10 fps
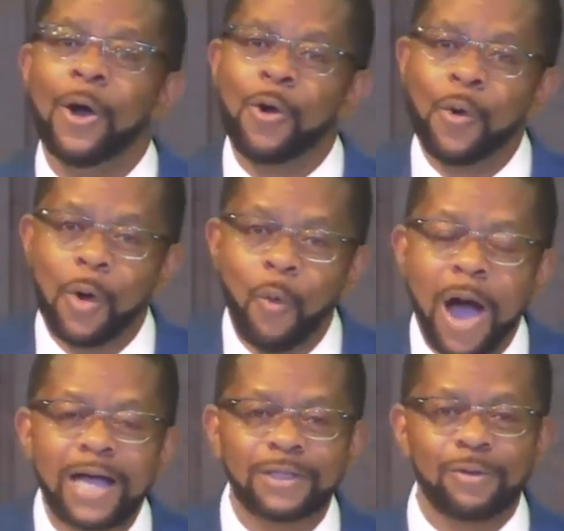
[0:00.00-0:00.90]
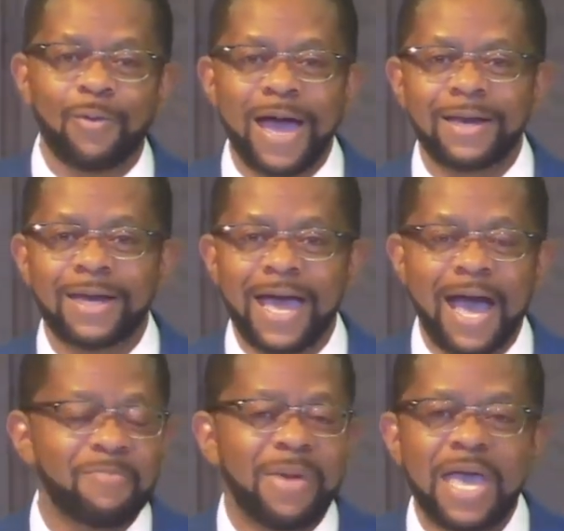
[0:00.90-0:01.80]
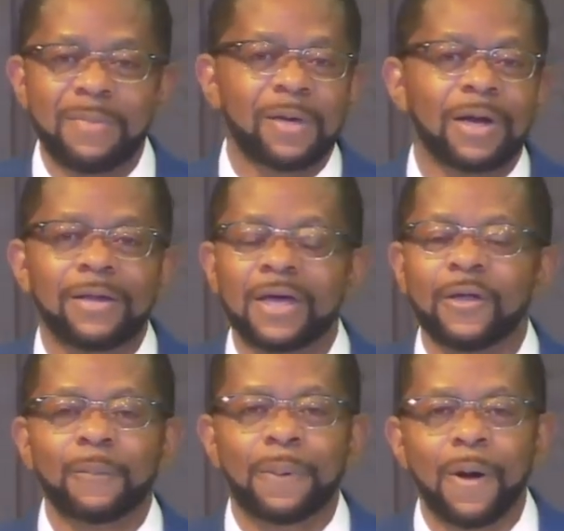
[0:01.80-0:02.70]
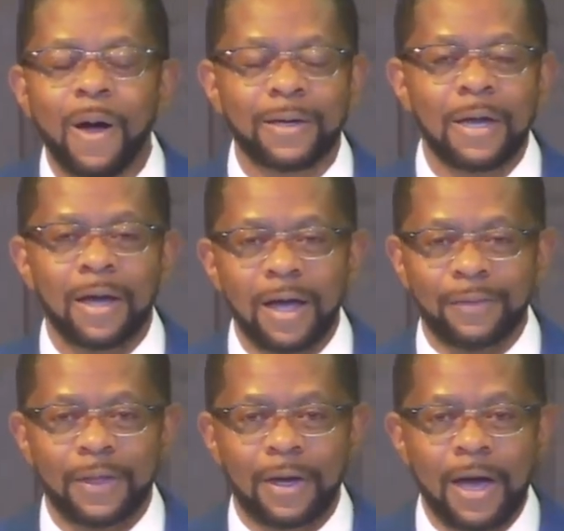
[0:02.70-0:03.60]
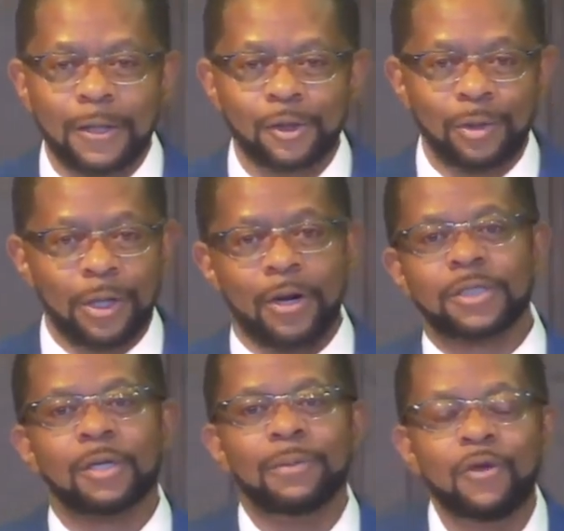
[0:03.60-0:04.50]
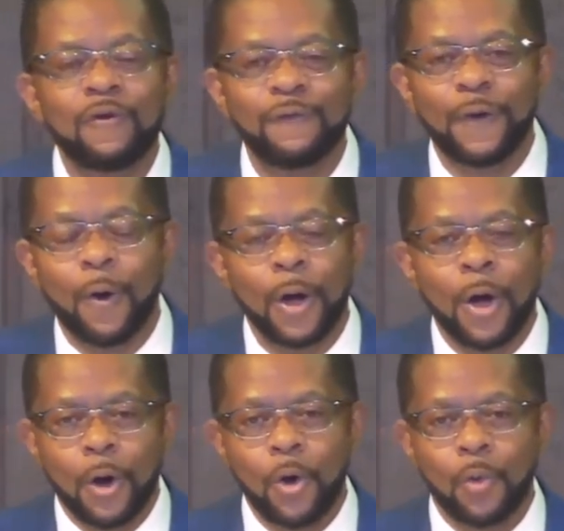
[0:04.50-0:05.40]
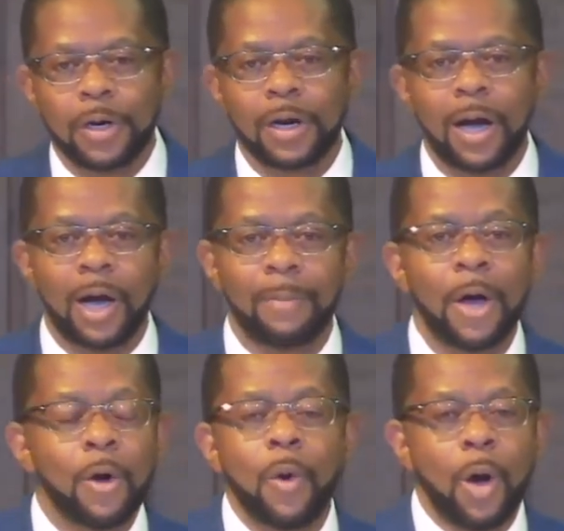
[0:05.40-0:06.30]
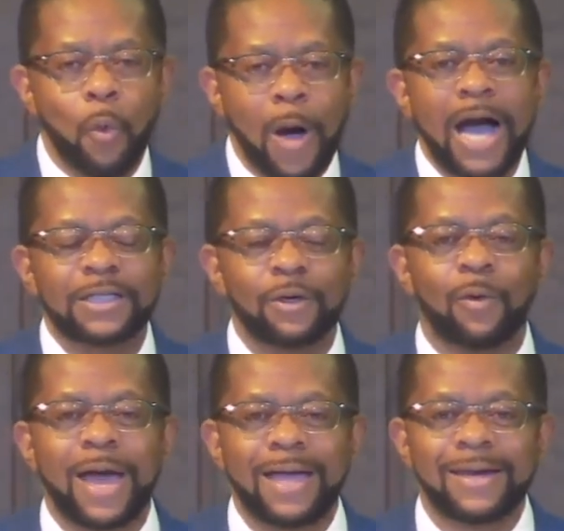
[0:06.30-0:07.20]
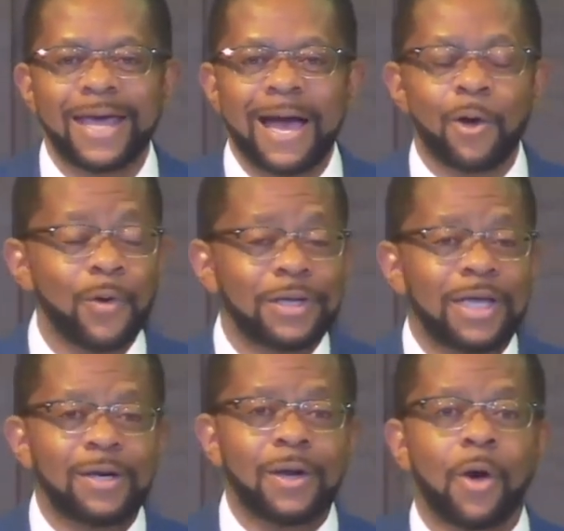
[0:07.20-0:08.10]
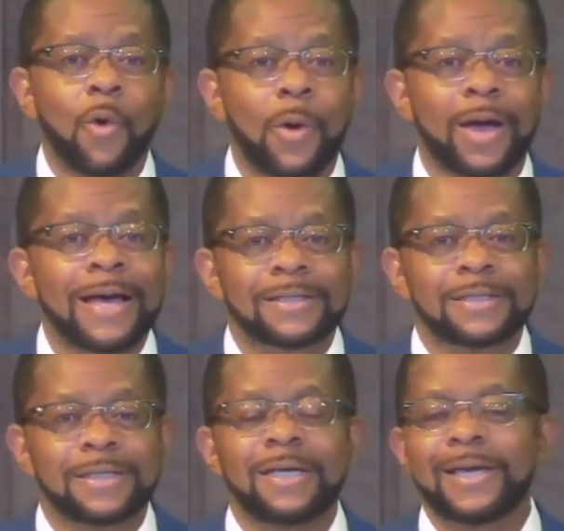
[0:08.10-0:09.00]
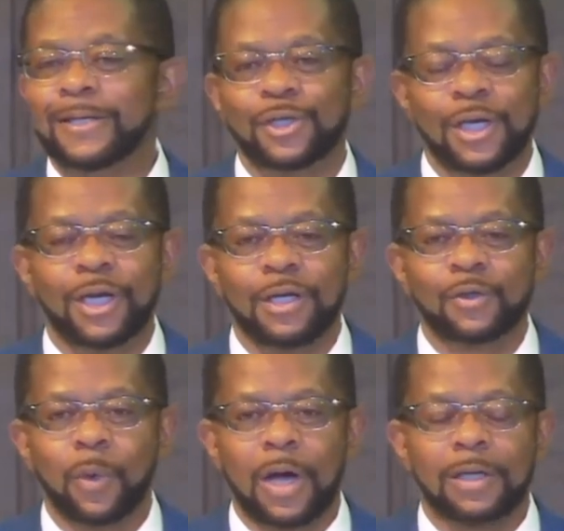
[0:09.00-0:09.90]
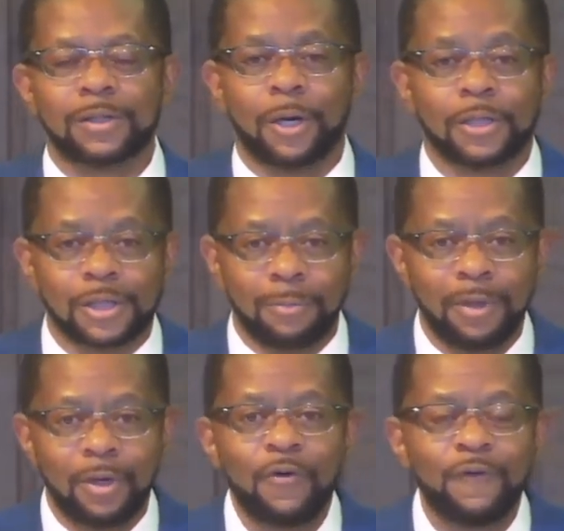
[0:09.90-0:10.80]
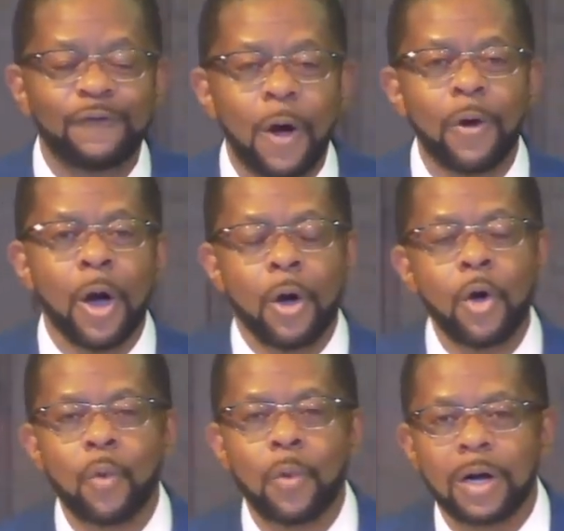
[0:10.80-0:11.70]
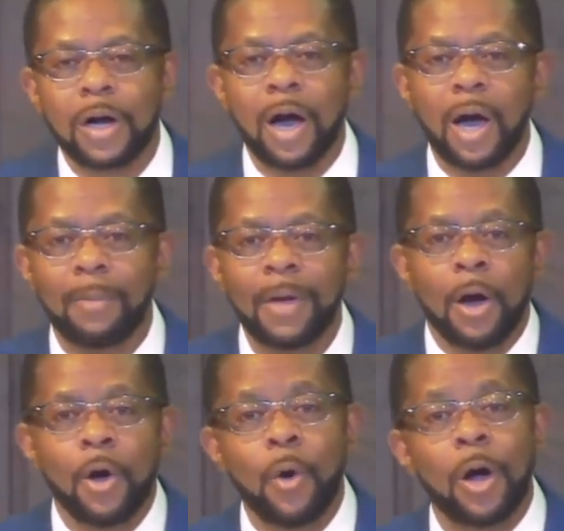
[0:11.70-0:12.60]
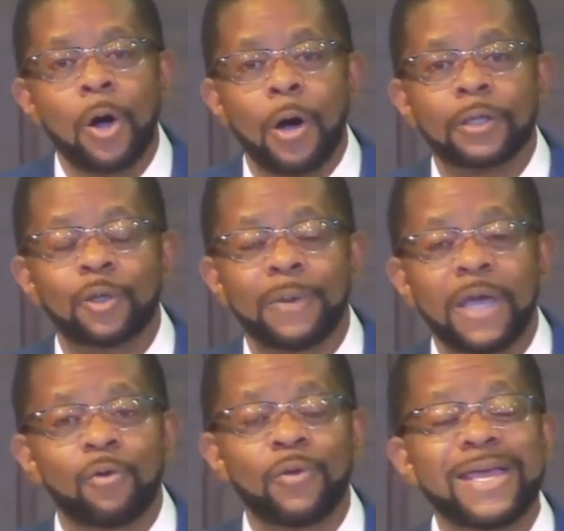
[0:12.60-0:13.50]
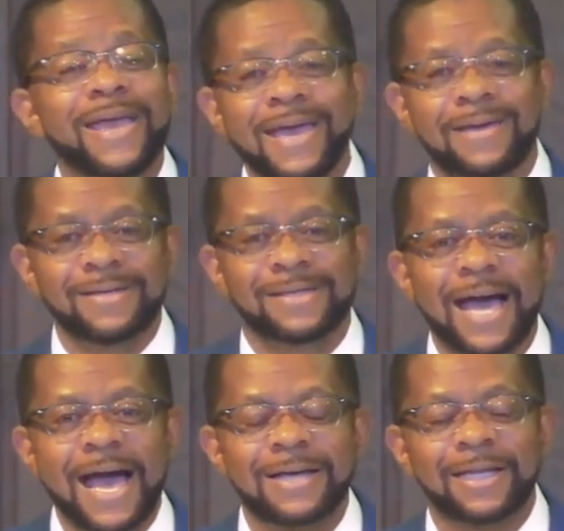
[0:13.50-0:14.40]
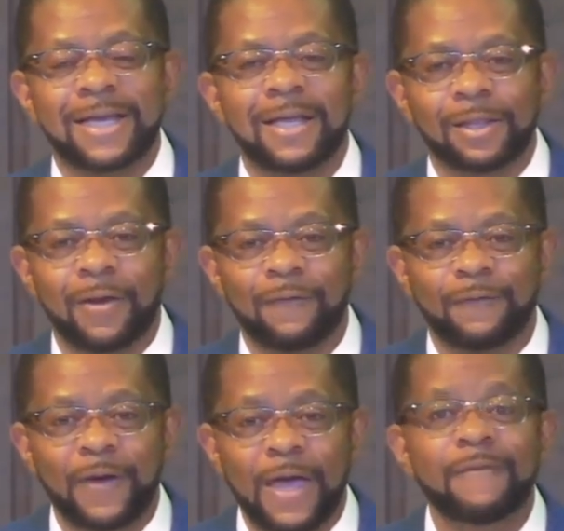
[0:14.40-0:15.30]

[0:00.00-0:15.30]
who are watching right now, maybe on another part of the country. There are some new folk who will come who are watching right now who didn't know where C.N. Jenkins was. There are some new folk who will come who are going to be re-energized to get their faith